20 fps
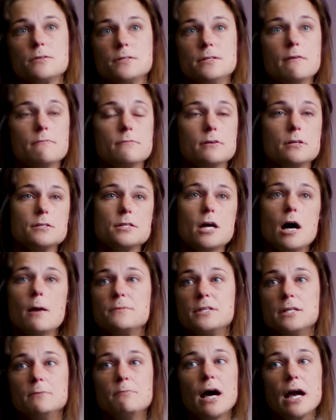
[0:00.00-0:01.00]
was never
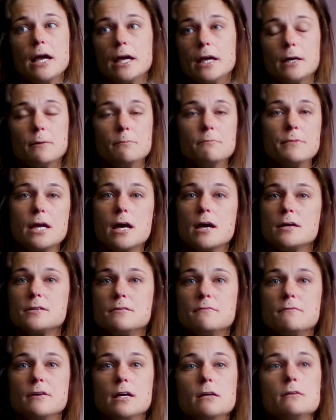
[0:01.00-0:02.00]
adopted by him because
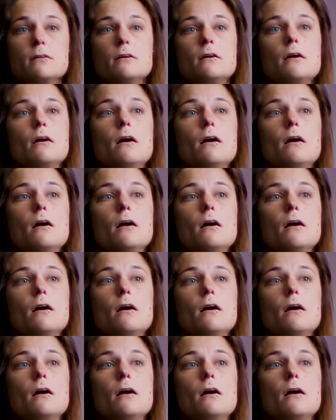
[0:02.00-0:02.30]
of it.